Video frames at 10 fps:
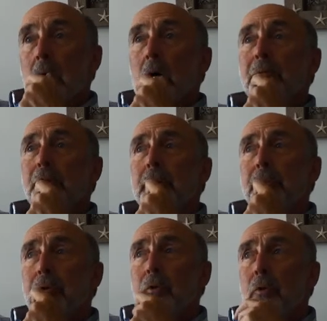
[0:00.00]
After,
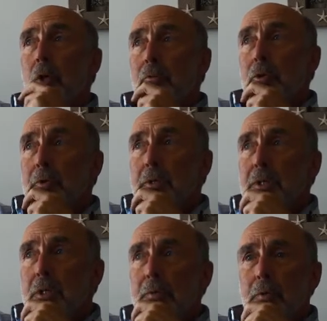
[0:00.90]
after I've got the
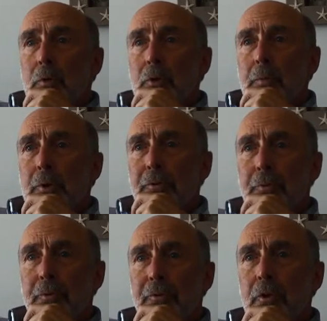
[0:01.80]
assessment of where a
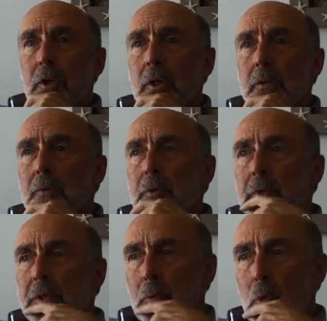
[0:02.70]
person wants to go, I want to
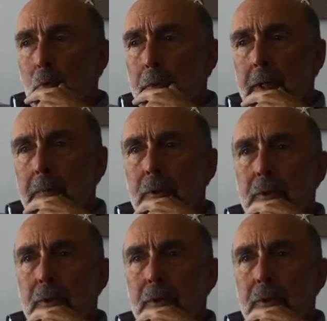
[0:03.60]
explore with that